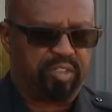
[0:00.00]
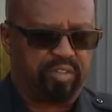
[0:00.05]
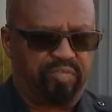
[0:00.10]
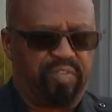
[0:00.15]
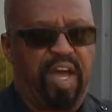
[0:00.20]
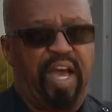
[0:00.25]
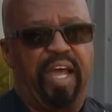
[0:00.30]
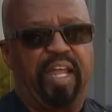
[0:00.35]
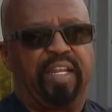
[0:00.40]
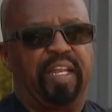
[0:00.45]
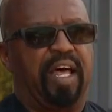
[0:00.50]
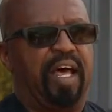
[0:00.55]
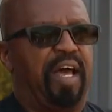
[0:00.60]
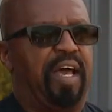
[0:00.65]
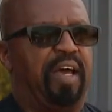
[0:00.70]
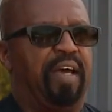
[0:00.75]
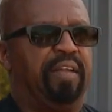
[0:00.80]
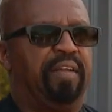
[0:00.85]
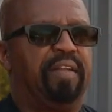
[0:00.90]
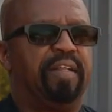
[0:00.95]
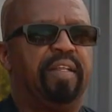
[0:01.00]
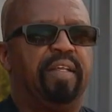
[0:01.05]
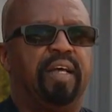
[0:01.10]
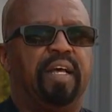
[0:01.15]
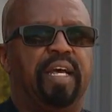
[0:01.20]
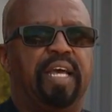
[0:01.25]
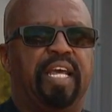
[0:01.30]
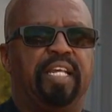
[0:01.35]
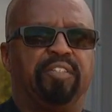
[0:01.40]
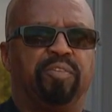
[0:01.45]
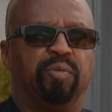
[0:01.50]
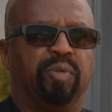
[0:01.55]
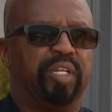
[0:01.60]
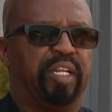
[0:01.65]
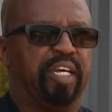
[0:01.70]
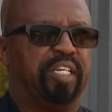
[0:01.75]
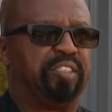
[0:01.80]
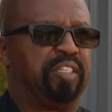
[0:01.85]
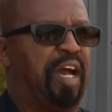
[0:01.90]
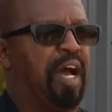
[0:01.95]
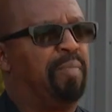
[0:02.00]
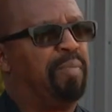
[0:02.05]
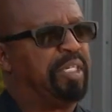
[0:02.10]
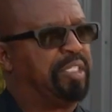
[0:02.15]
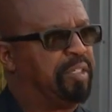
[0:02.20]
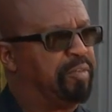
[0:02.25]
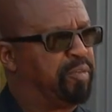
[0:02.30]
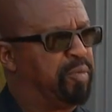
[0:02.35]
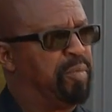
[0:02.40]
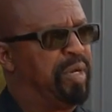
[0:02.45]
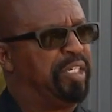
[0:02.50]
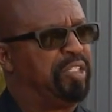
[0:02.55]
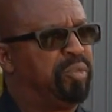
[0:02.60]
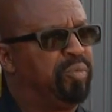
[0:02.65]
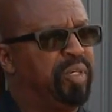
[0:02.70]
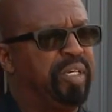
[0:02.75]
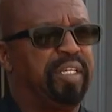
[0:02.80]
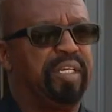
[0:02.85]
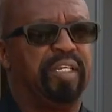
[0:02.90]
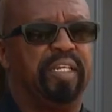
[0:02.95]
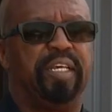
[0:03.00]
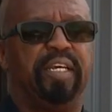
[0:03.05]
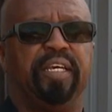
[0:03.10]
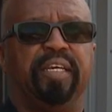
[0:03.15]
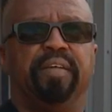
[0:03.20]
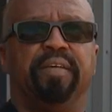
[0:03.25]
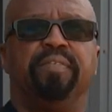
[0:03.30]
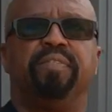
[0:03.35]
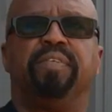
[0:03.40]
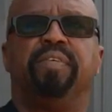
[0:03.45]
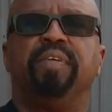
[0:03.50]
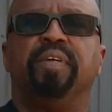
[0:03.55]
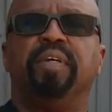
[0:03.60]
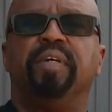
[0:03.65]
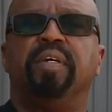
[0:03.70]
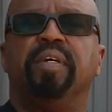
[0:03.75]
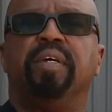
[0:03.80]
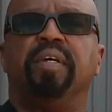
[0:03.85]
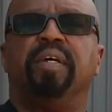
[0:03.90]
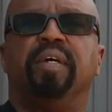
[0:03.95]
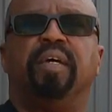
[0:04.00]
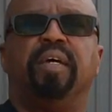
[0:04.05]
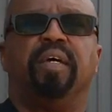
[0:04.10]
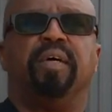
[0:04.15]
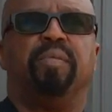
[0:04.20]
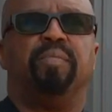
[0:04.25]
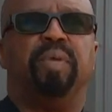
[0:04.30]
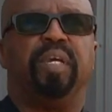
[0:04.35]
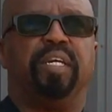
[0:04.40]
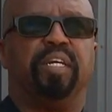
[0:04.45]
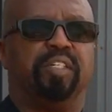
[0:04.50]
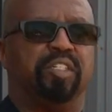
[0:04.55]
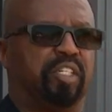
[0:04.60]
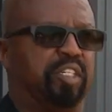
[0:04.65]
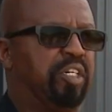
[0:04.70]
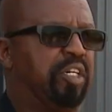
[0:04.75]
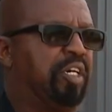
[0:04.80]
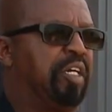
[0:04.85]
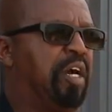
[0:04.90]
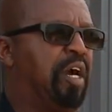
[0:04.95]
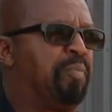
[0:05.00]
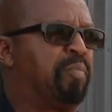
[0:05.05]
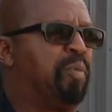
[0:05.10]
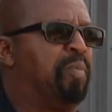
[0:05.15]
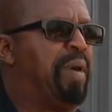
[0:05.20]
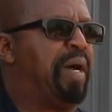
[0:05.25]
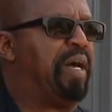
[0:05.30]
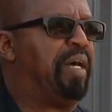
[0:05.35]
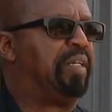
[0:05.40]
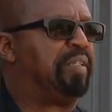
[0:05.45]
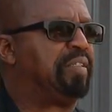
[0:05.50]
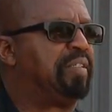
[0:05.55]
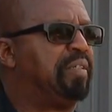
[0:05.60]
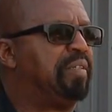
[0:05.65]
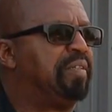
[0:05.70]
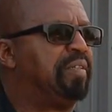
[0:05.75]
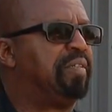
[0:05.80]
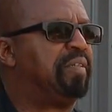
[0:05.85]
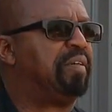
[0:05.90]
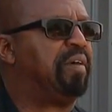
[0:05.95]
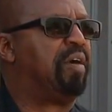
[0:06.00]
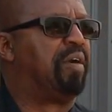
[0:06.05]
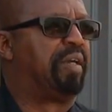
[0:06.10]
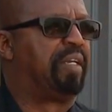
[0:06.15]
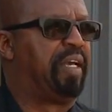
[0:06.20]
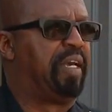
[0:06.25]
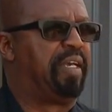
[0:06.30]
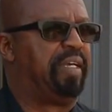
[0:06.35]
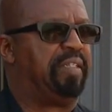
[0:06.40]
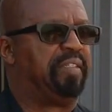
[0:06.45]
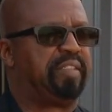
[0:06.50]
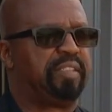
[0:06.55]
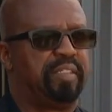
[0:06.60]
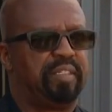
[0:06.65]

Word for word: a fine line as it relates to how much information we can give because it could compromise our case.